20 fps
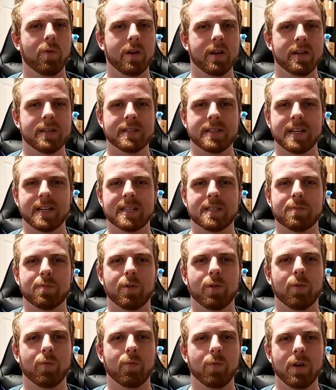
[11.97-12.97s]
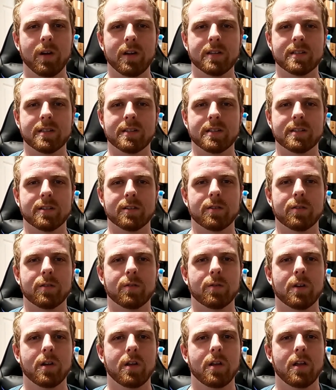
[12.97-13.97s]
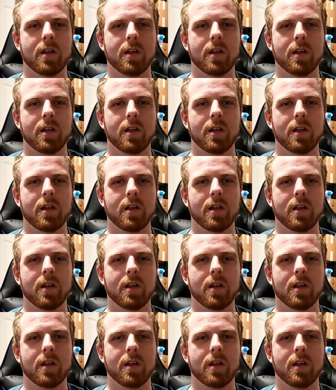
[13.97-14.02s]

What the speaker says: What is Ansible? What does it do?